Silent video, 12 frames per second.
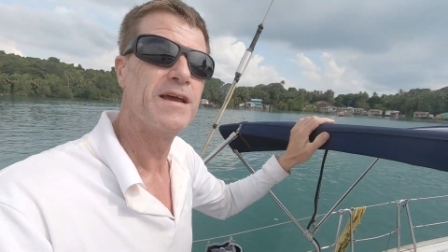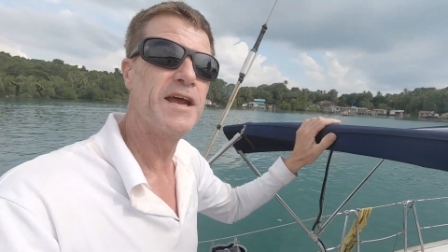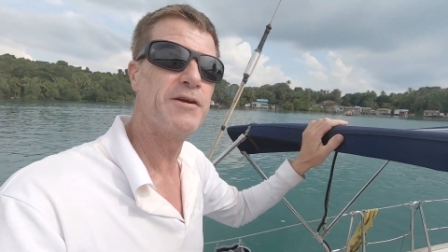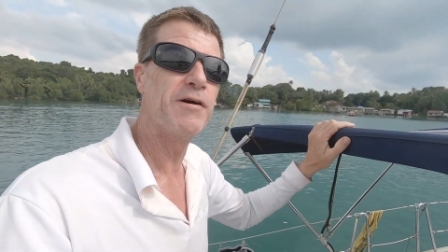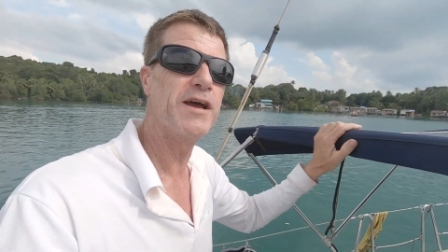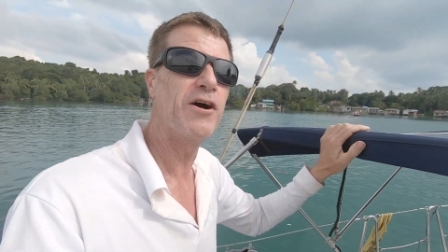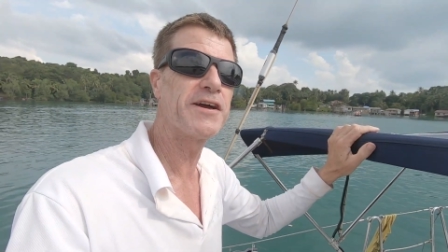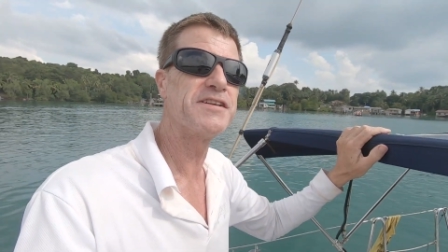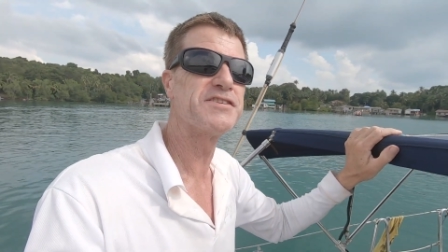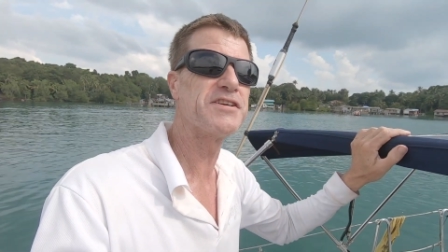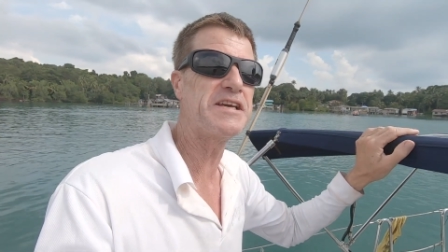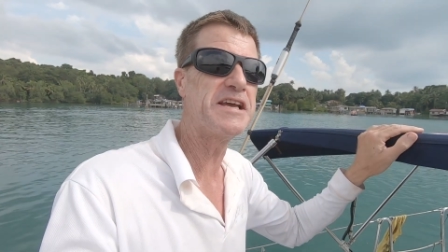Anyway, I
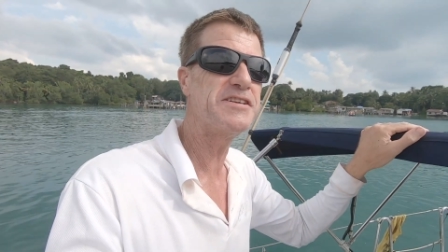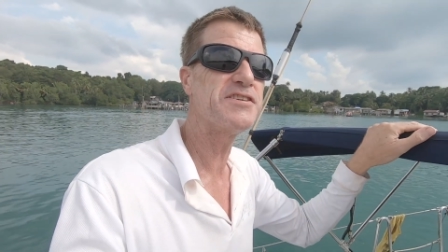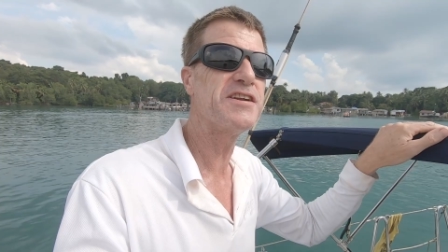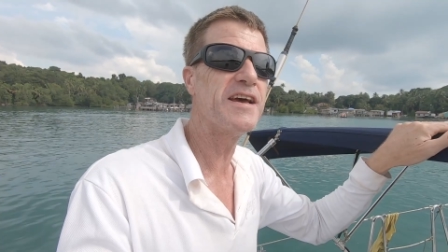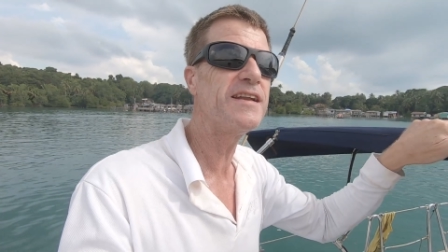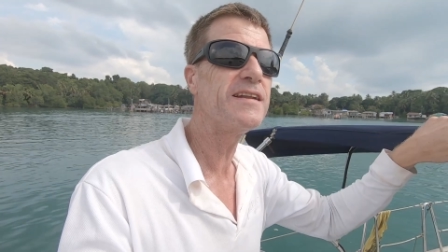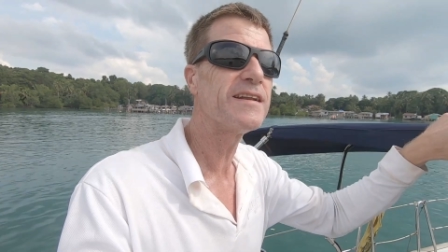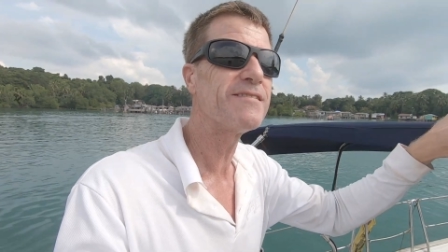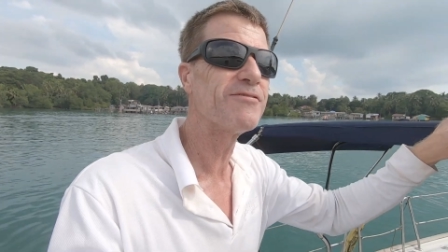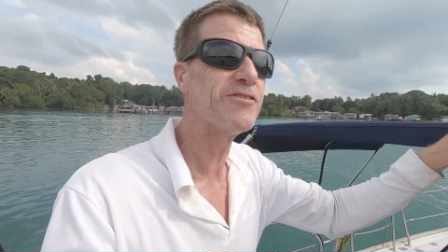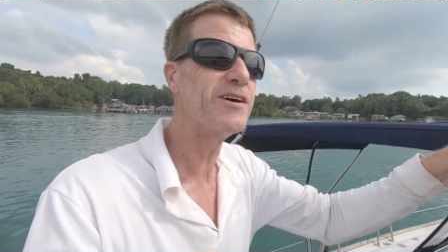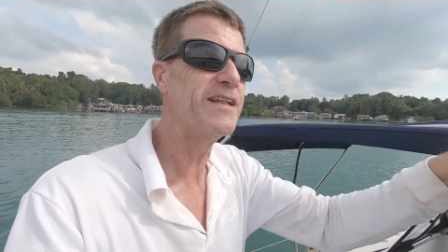can see internet
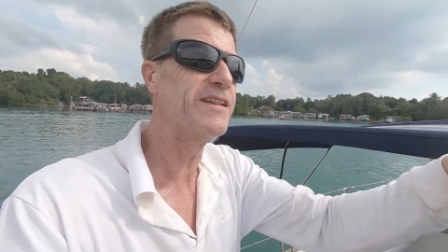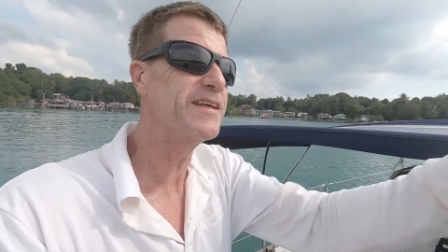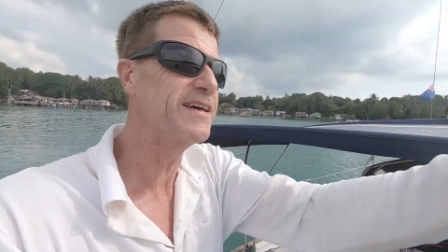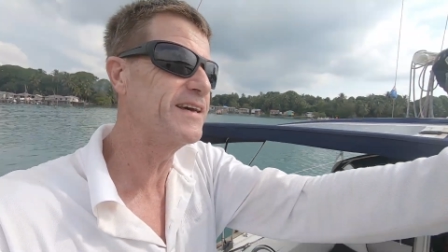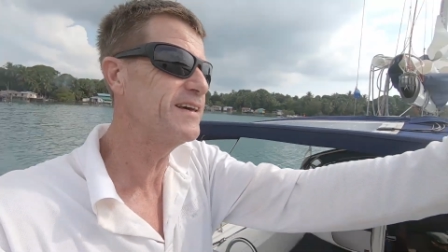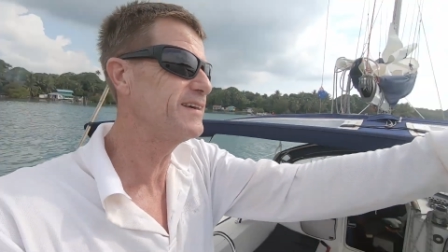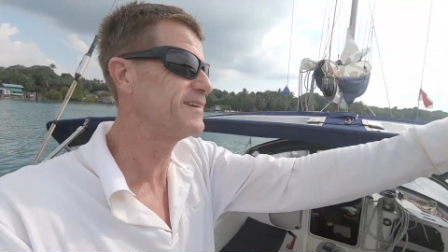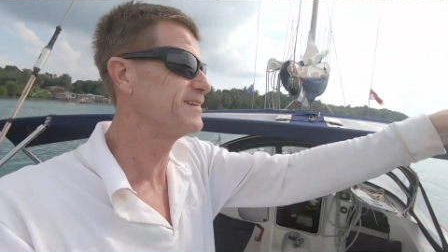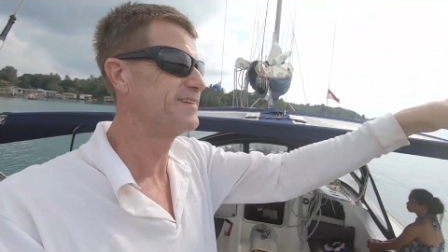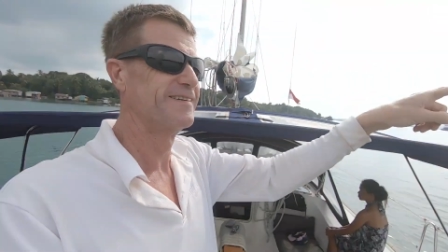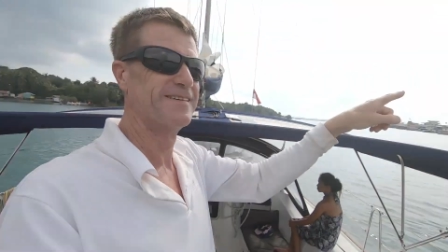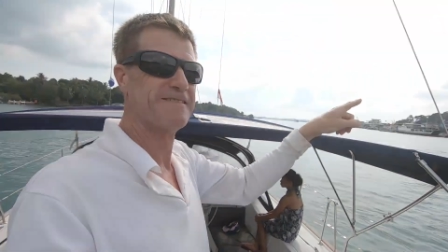right there.
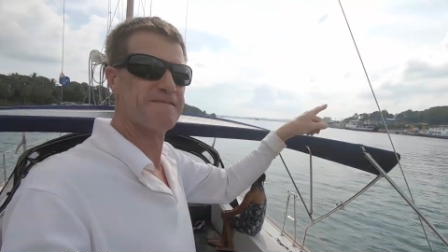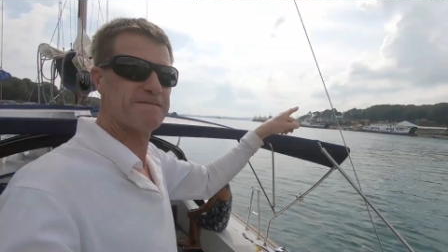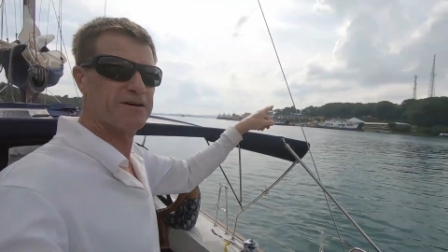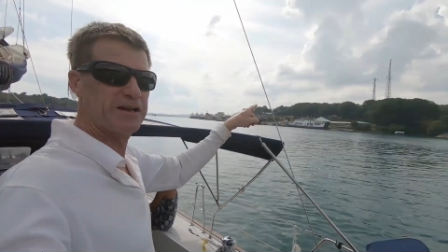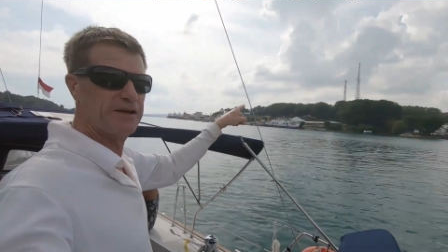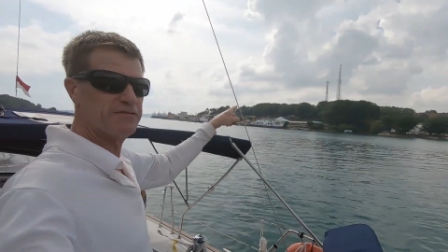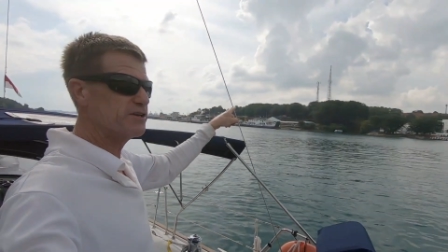I don't know if